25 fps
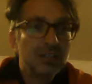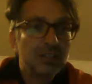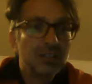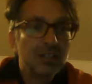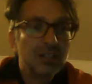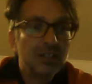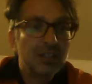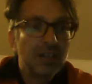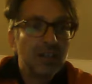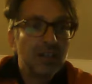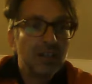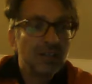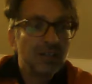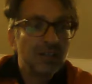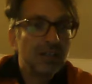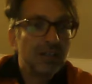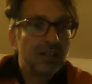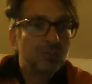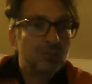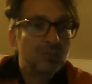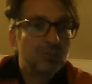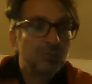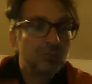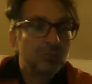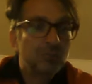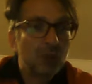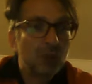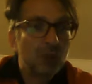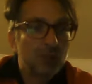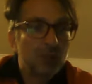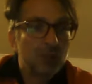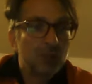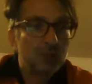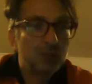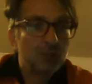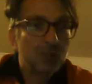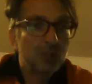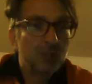have had
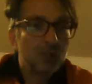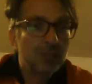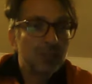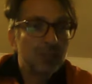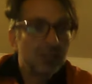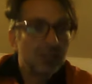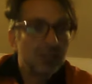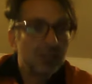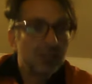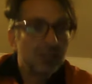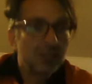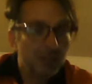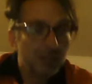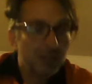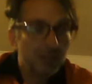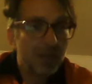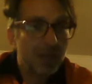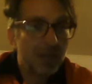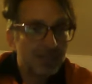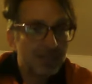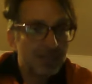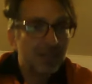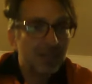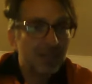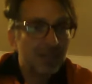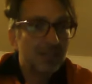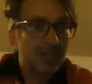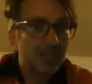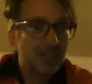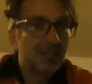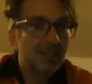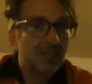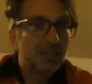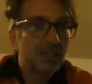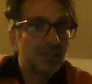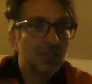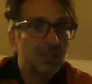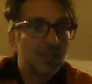problems with bad debts,
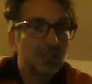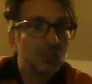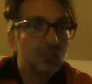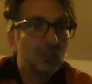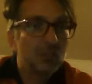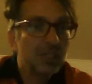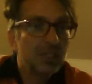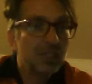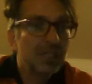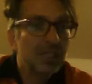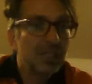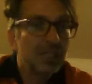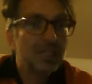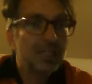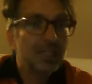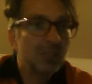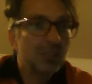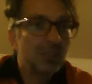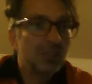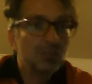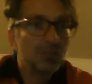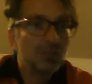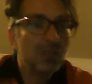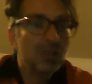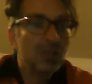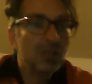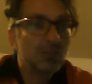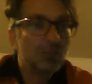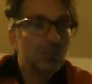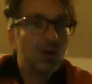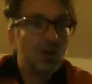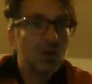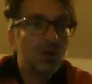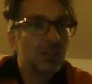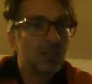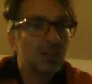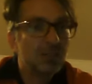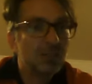you really need to
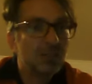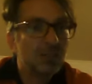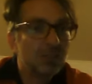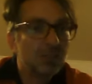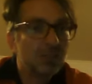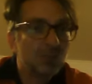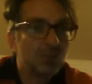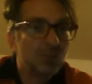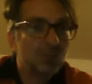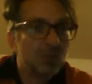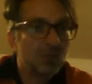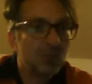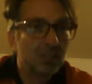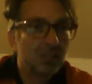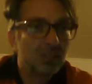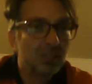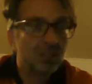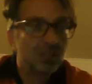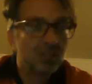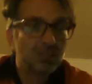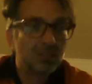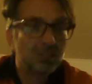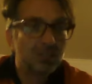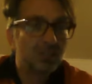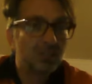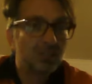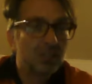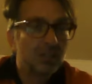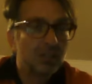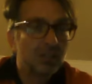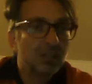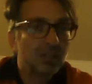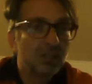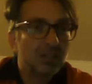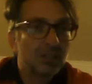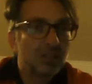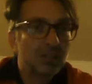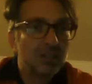minimize your risk
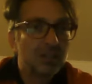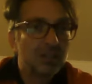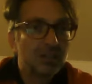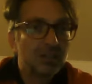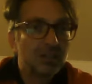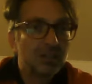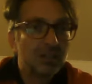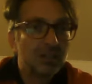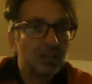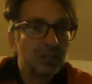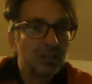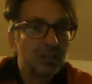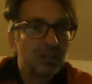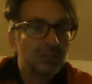of